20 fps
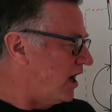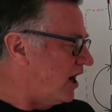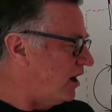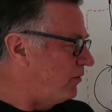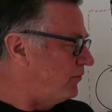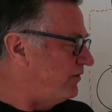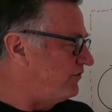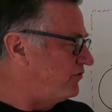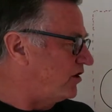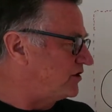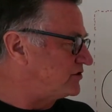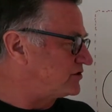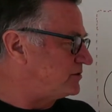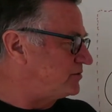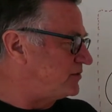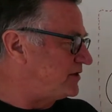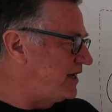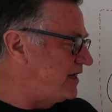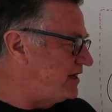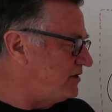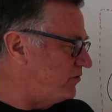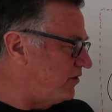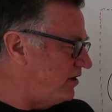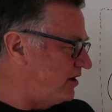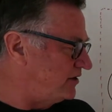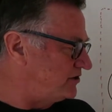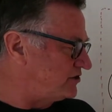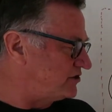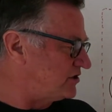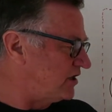and we've got some
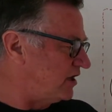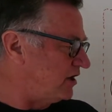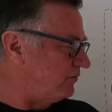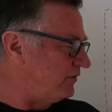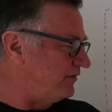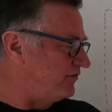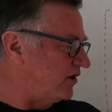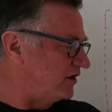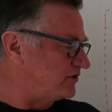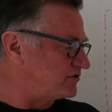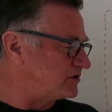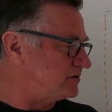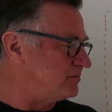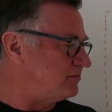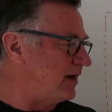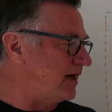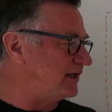keywords, we've got some